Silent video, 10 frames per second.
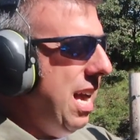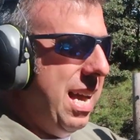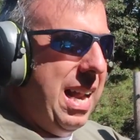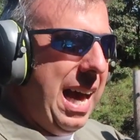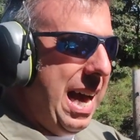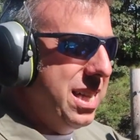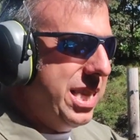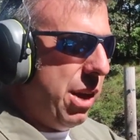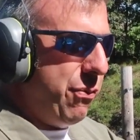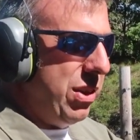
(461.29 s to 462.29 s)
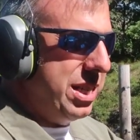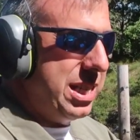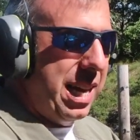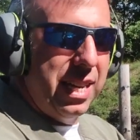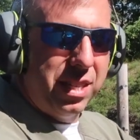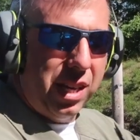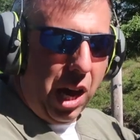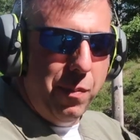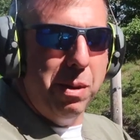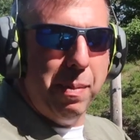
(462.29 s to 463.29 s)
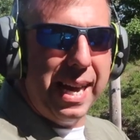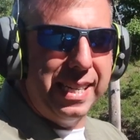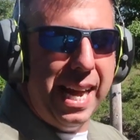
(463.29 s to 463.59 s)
and as that front sight is coming back